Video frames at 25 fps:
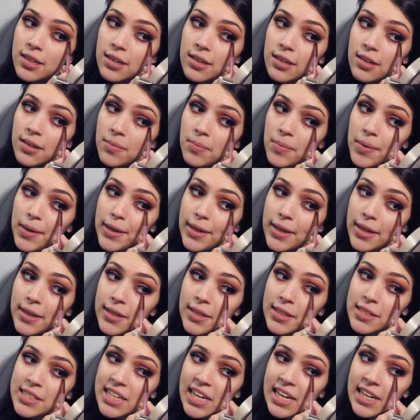an
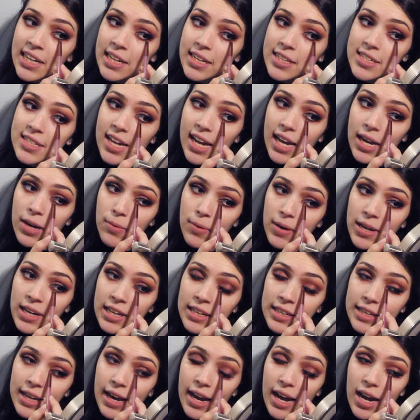anxiety attack
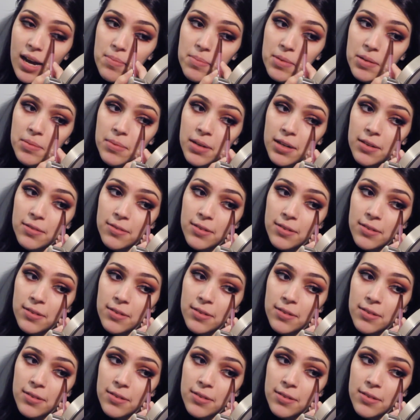waiting to happen, my